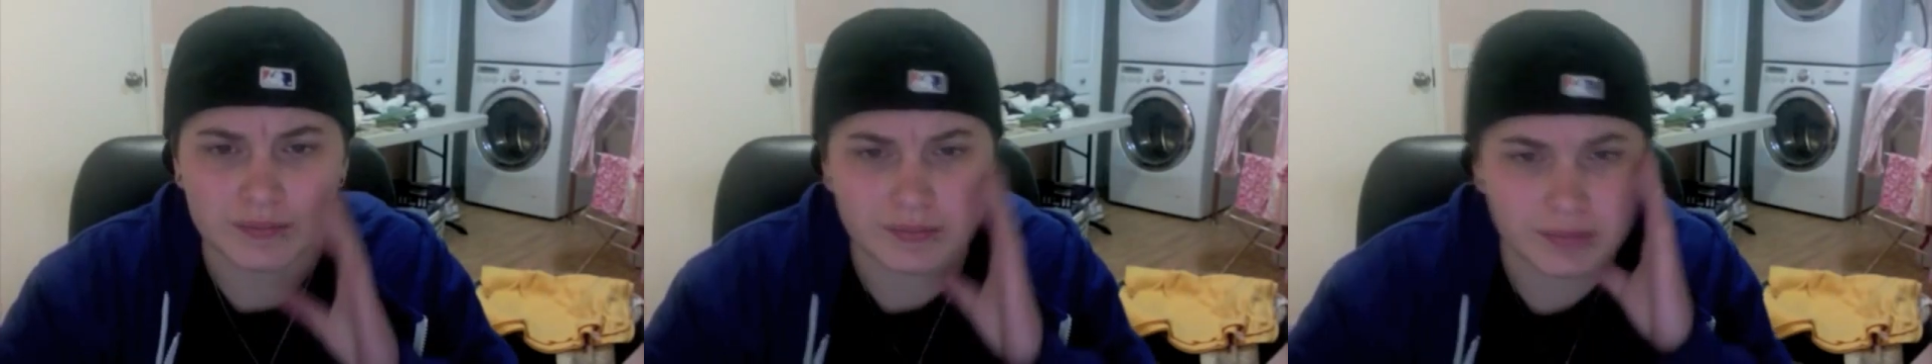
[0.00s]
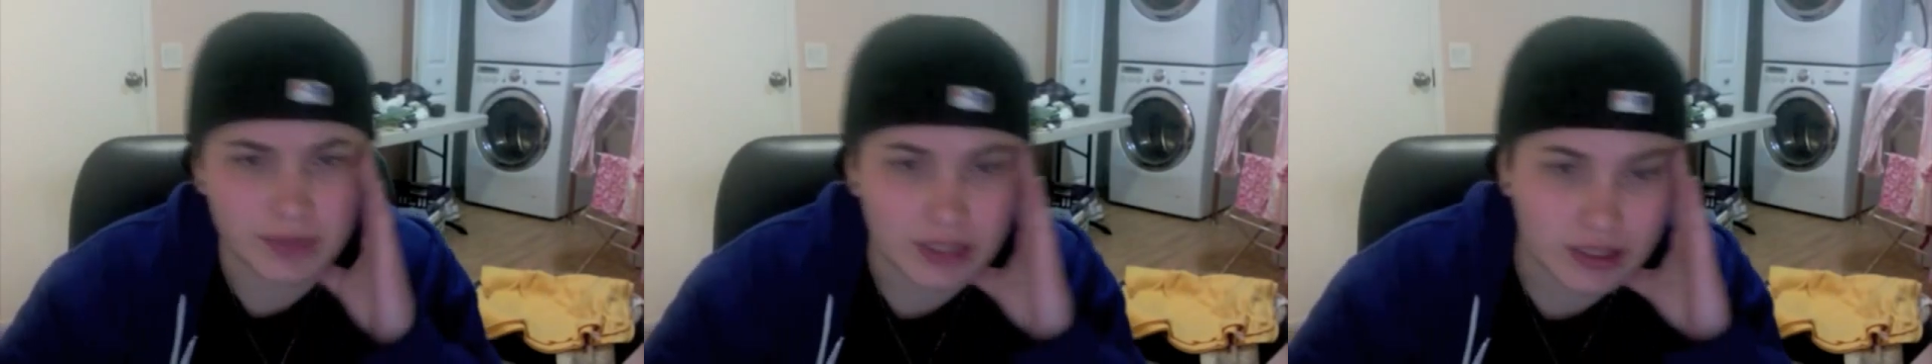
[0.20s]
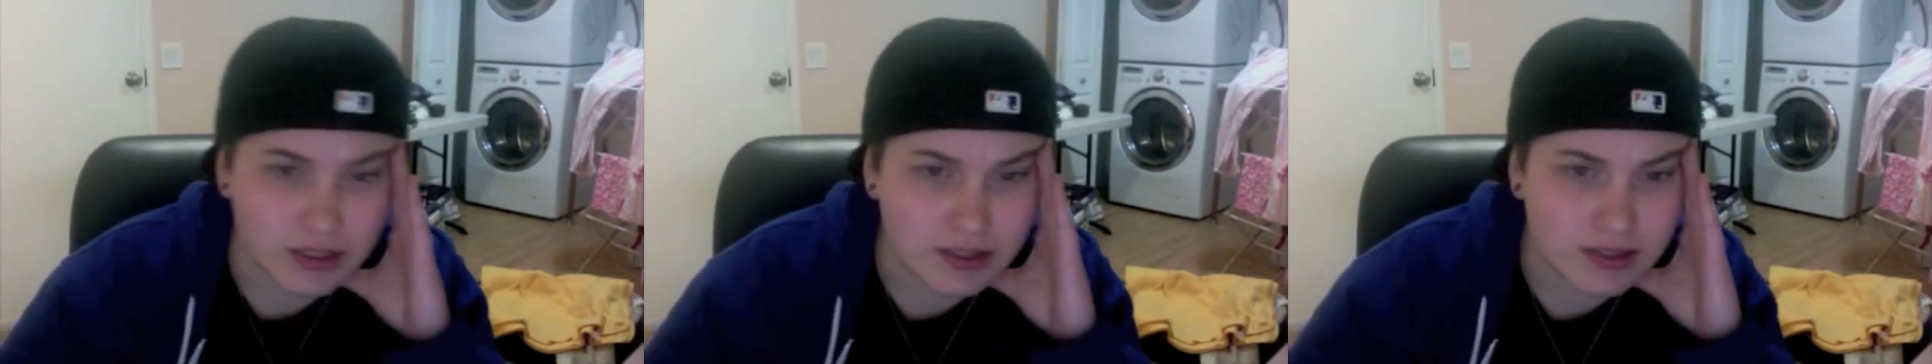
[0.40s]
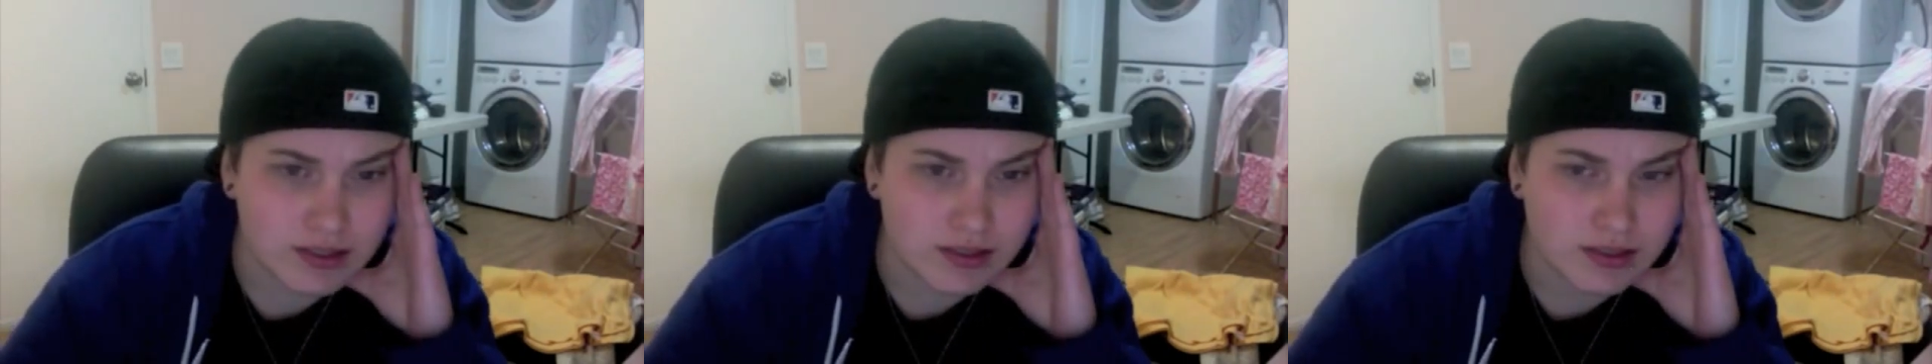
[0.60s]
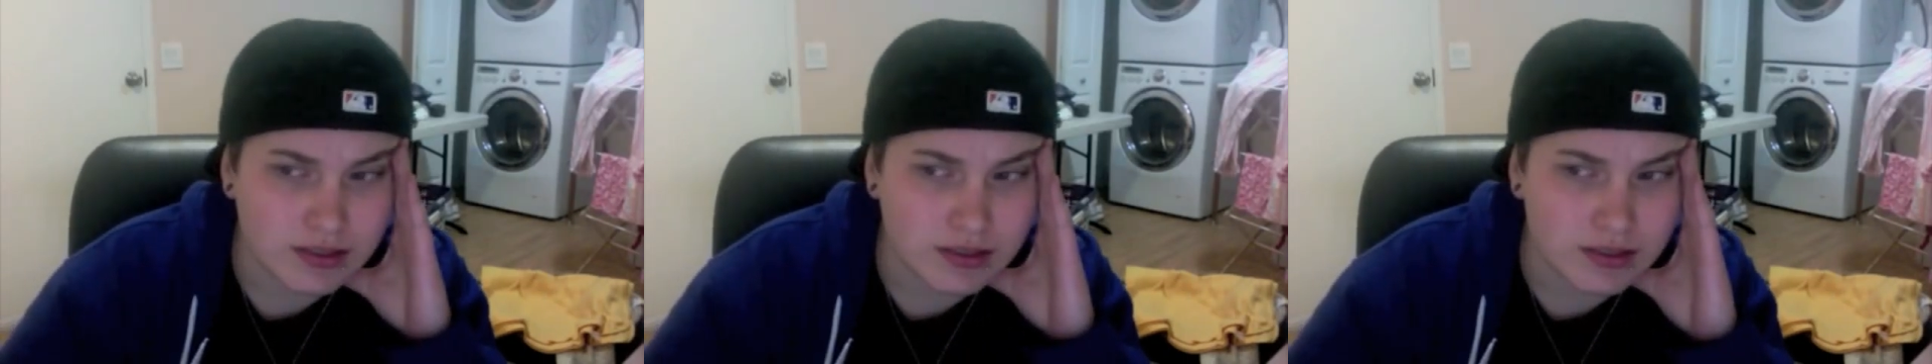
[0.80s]

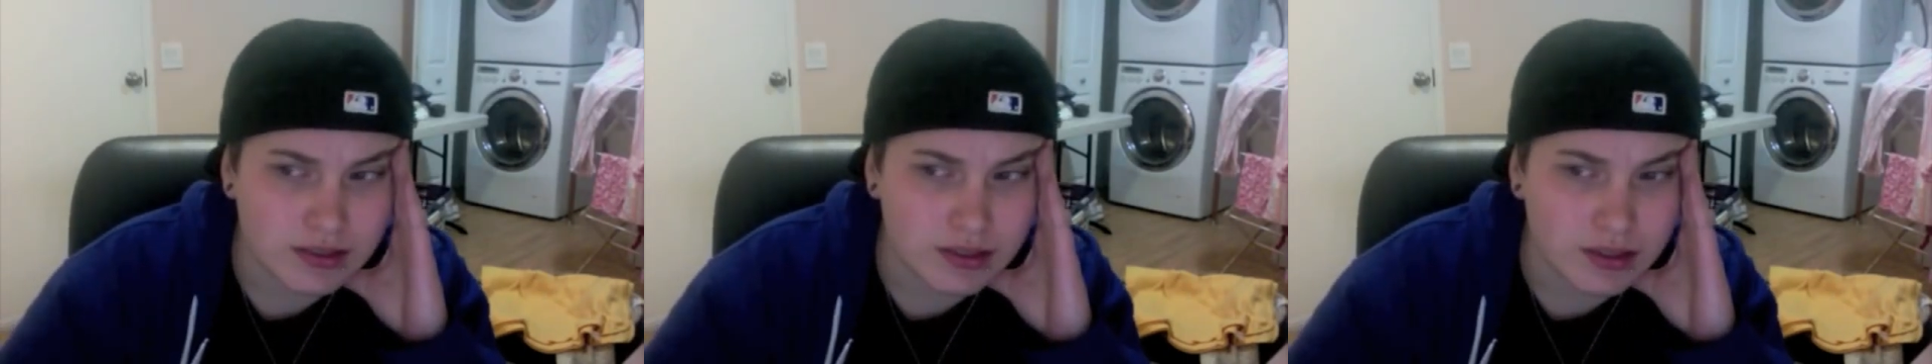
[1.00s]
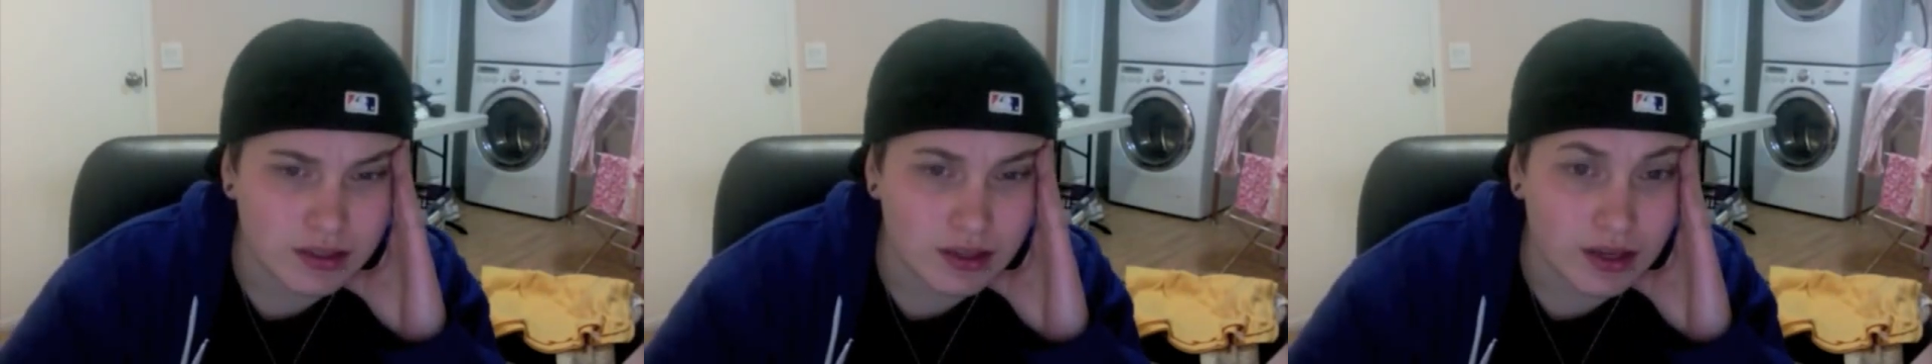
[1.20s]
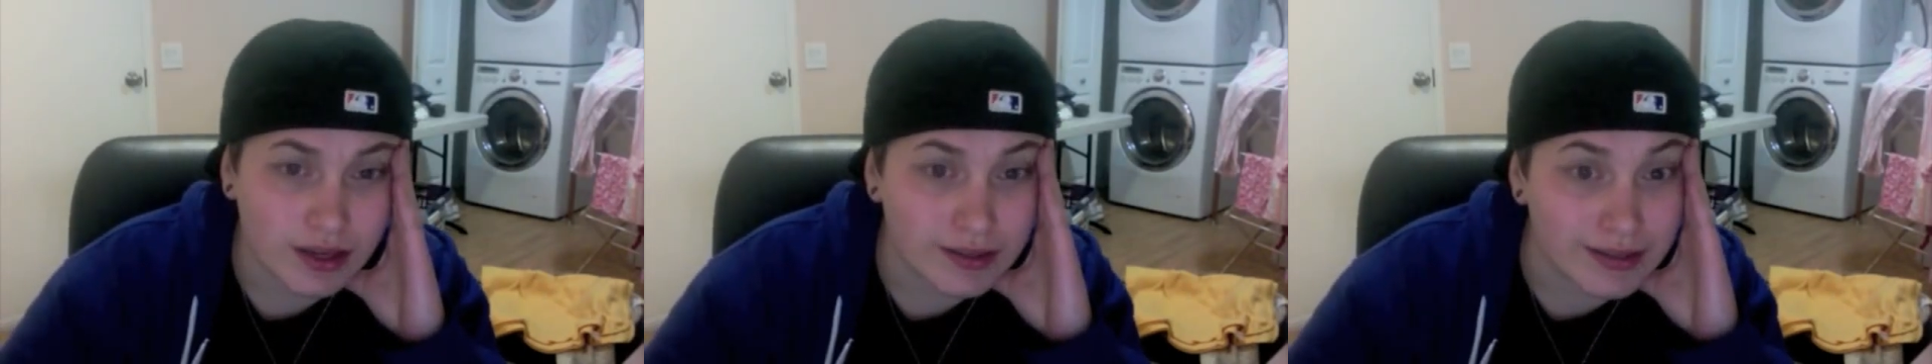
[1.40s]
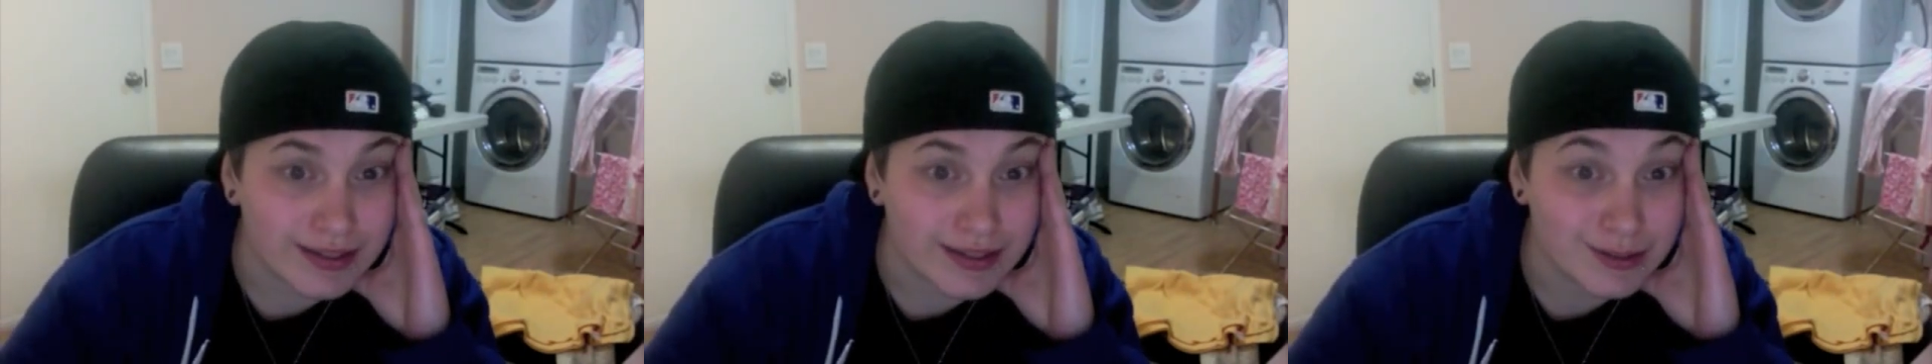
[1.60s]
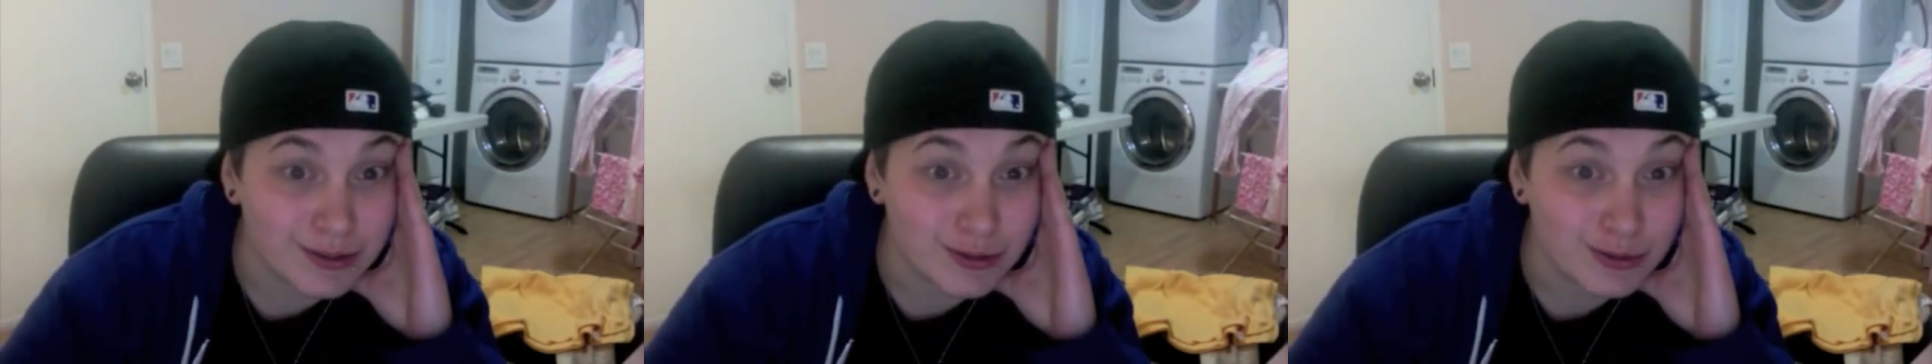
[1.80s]
because I
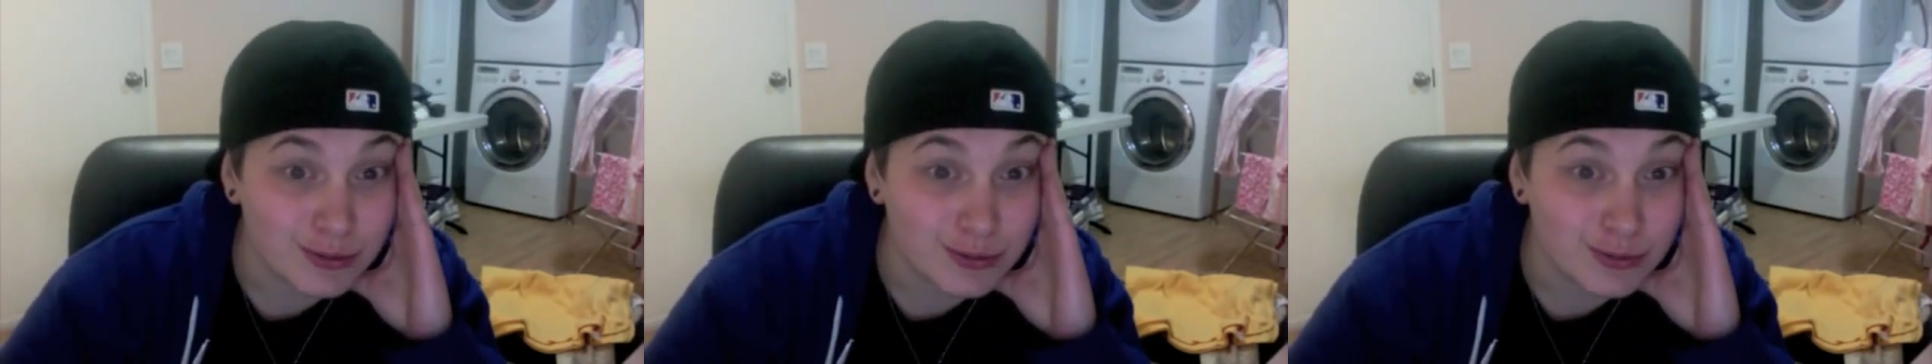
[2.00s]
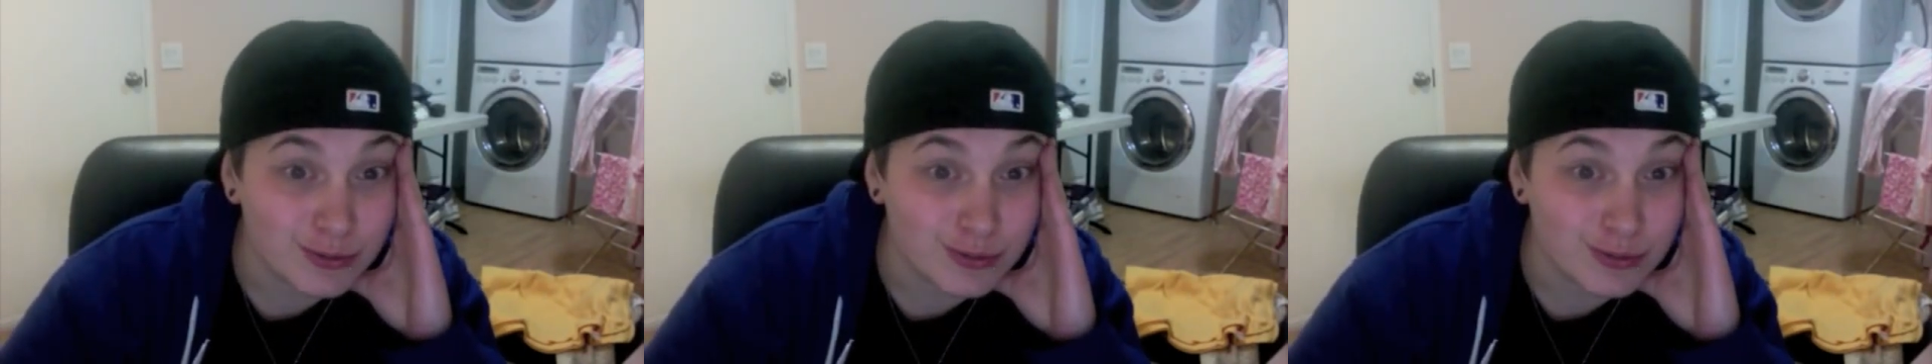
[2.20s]
like to.